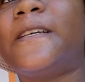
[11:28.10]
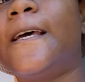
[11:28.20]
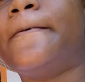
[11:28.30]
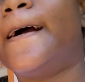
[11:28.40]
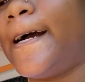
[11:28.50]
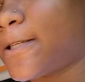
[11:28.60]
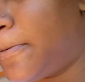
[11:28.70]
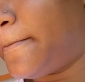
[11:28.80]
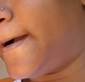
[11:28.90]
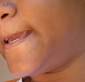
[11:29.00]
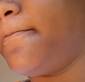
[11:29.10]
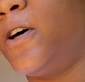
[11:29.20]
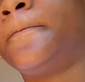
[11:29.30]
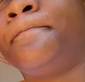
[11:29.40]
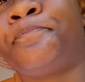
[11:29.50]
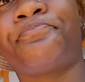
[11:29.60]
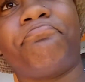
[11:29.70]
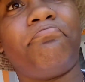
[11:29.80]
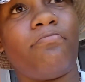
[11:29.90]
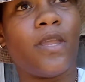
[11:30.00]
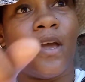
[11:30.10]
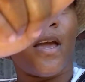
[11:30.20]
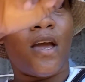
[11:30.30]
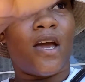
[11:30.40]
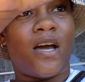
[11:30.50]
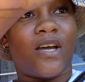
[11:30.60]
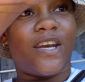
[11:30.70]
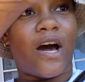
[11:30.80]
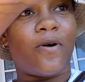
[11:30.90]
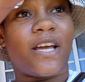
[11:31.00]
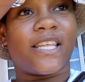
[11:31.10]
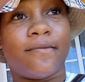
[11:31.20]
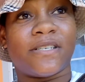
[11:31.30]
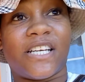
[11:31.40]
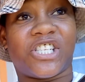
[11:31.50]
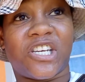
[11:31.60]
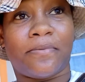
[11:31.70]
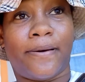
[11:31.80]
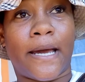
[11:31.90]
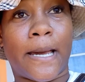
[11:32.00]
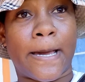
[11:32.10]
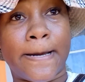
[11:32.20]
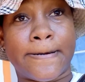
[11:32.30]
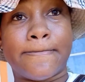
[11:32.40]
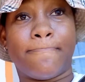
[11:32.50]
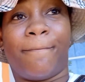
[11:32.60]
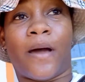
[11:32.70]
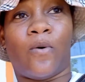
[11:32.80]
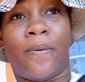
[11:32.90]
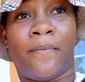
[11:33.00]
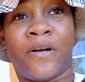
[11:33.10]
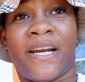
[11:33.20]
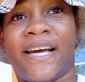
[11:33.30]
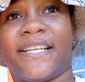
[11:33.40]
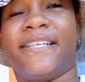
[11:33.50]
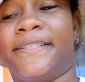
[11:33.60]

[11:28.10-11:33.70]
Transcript: say me I go supermarket, but. That way you tell me so cheap? Mm -hmm. I hope I'm only that.